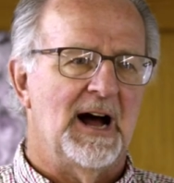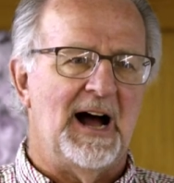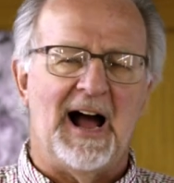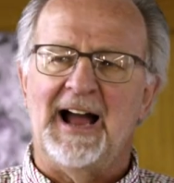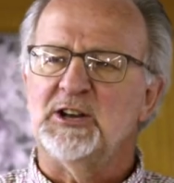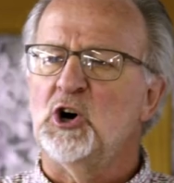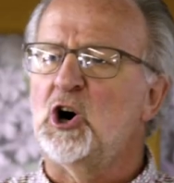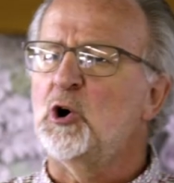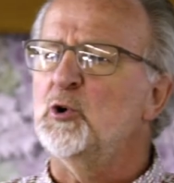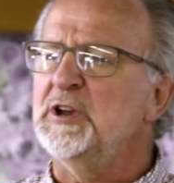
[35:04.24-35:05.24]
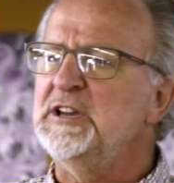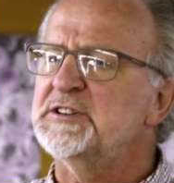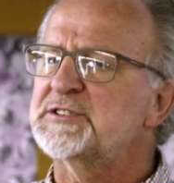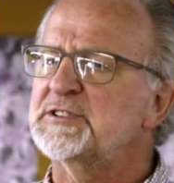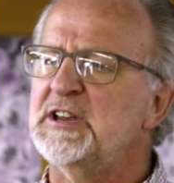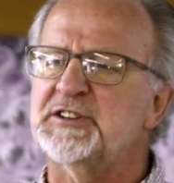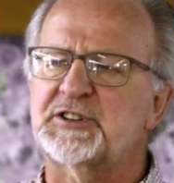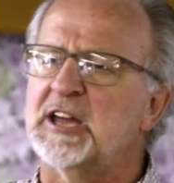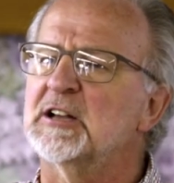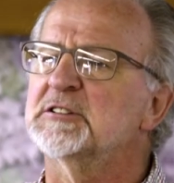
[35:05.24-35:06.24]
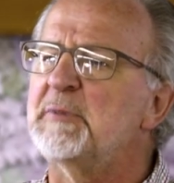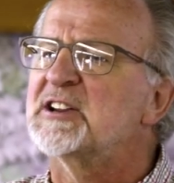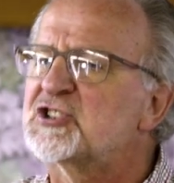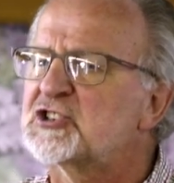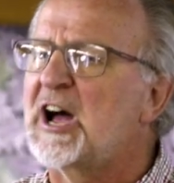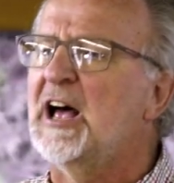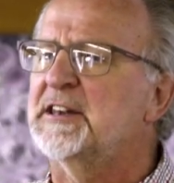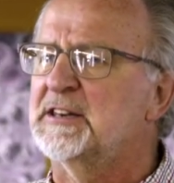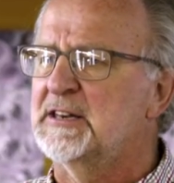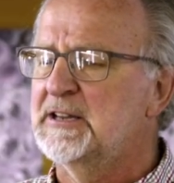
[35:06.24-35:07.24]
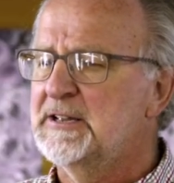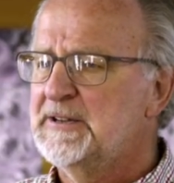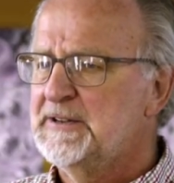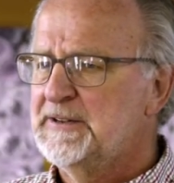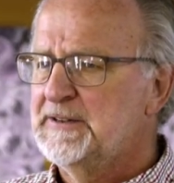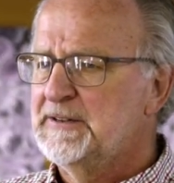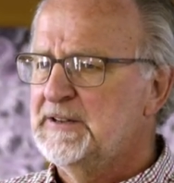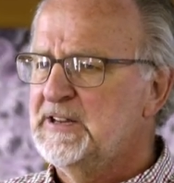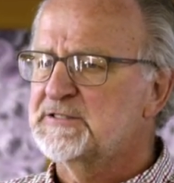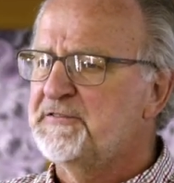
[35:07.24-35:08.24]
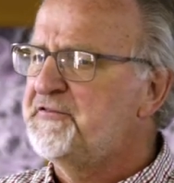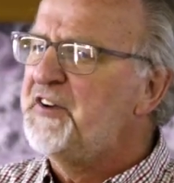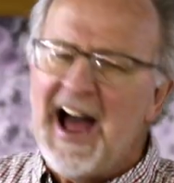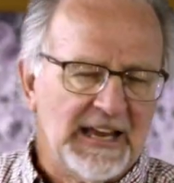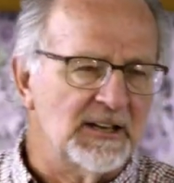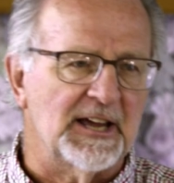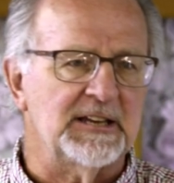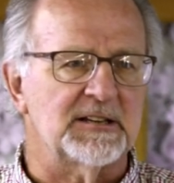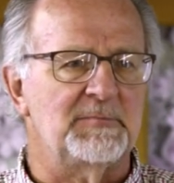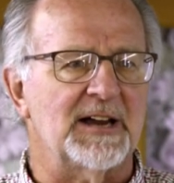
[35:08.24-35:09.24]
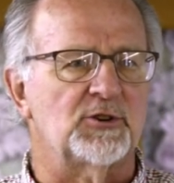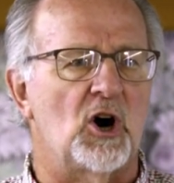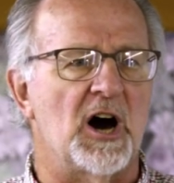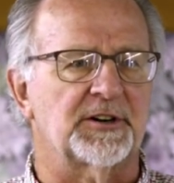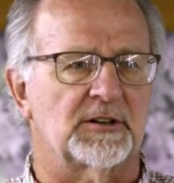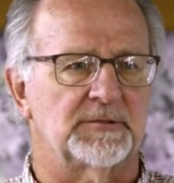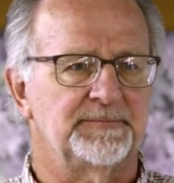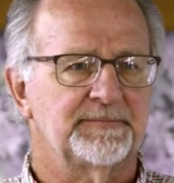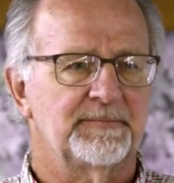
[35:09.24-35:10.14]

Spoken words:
I know he's killed my son. He's violated my daughter.